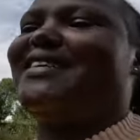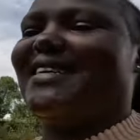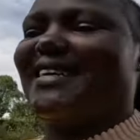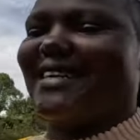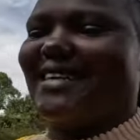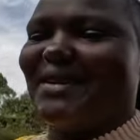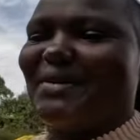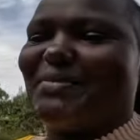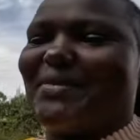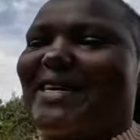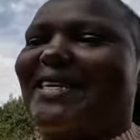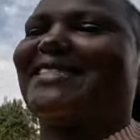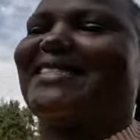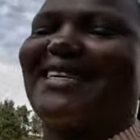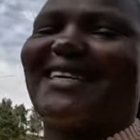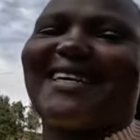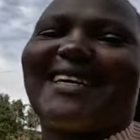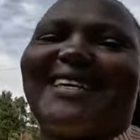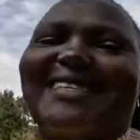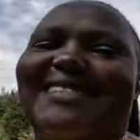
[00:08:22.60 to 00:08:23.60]
here, but
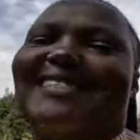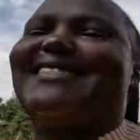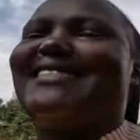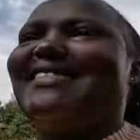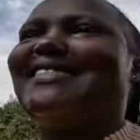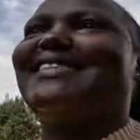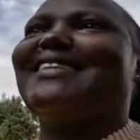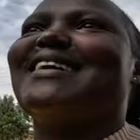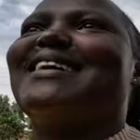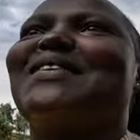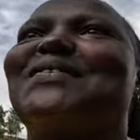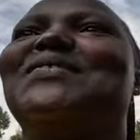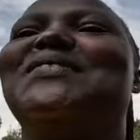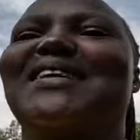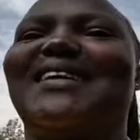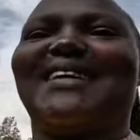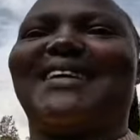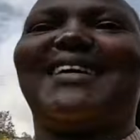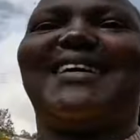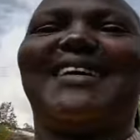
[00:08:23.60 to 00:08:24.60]
I can see now
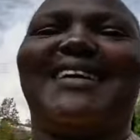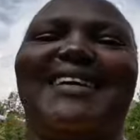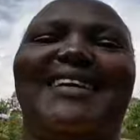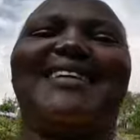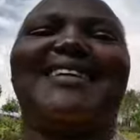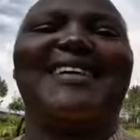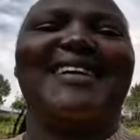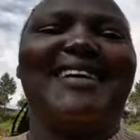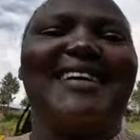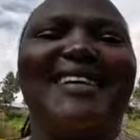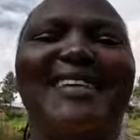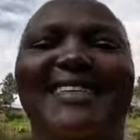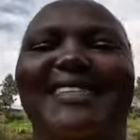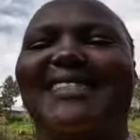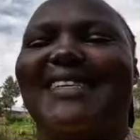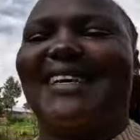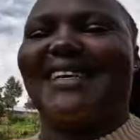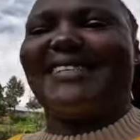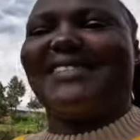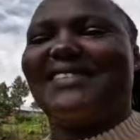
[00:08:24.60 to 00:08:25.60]
it
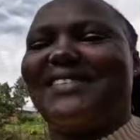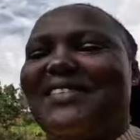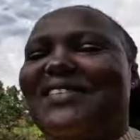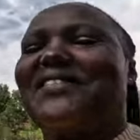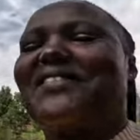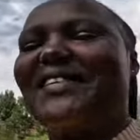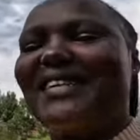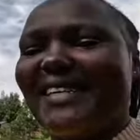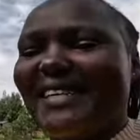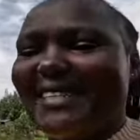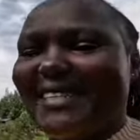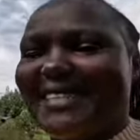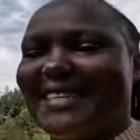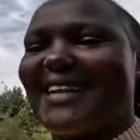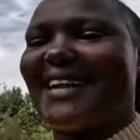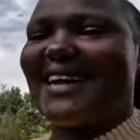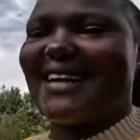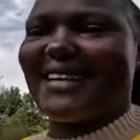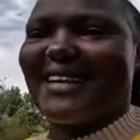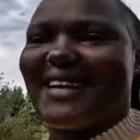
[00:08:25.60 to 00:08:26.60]
has really
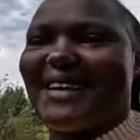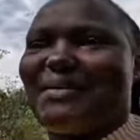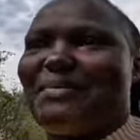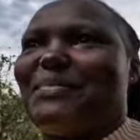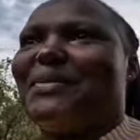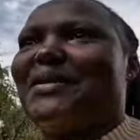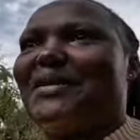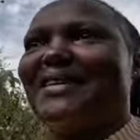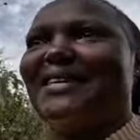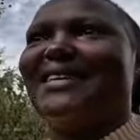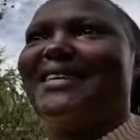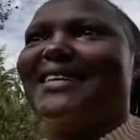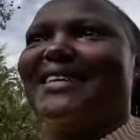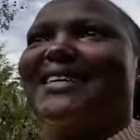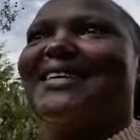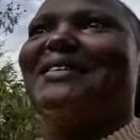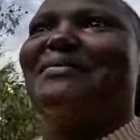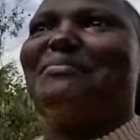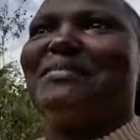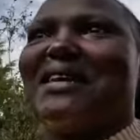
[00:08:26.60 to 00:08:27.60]
dried up.
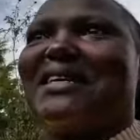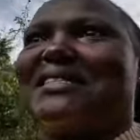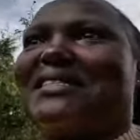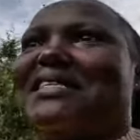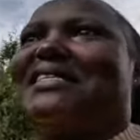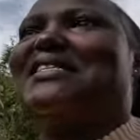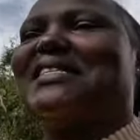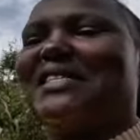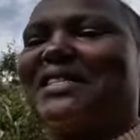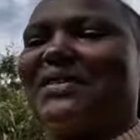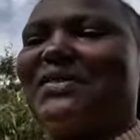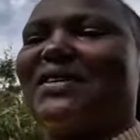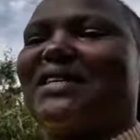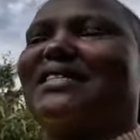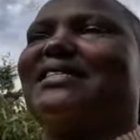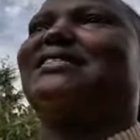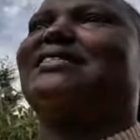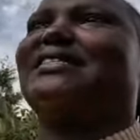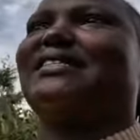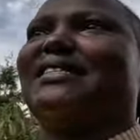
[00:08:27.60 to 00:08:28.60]
But let's go
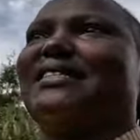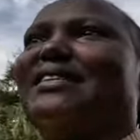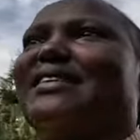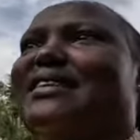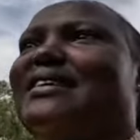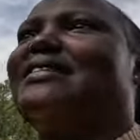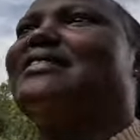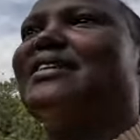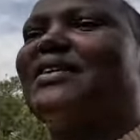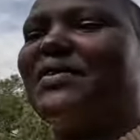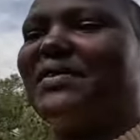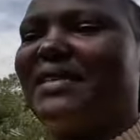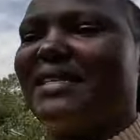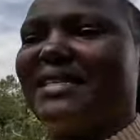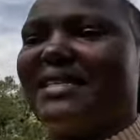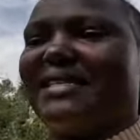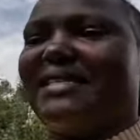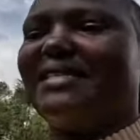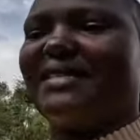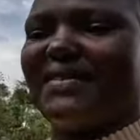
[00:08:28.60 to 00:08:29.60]
and see. The
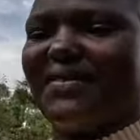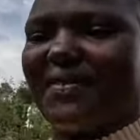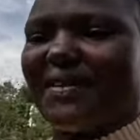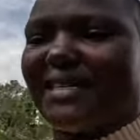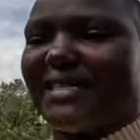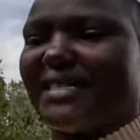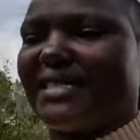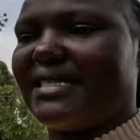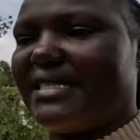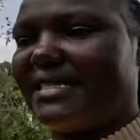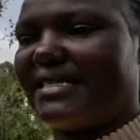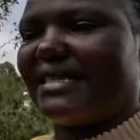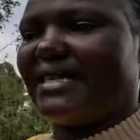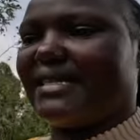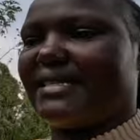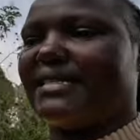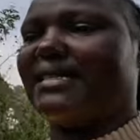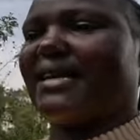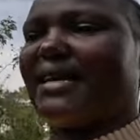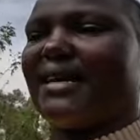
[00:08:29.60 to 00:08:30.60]
only difference is
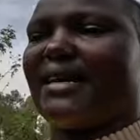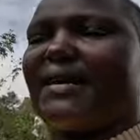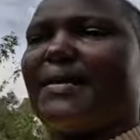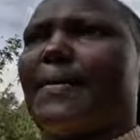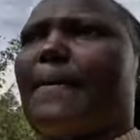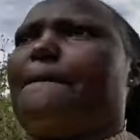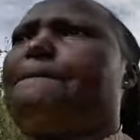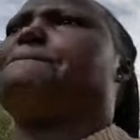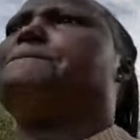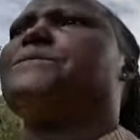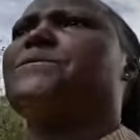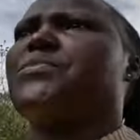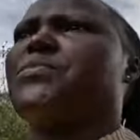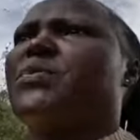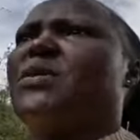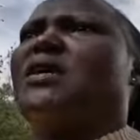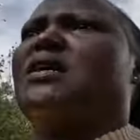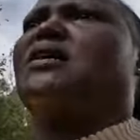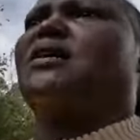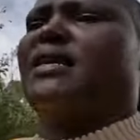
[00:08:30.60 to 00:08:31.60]
that
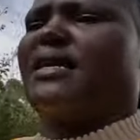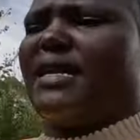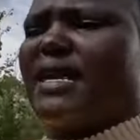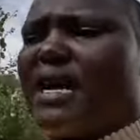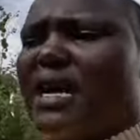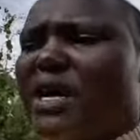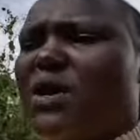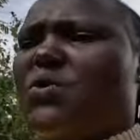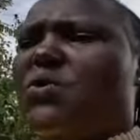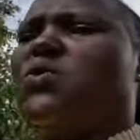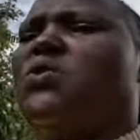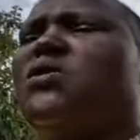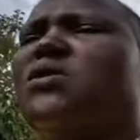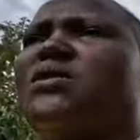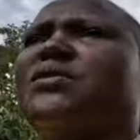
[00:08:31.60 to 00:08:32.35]
now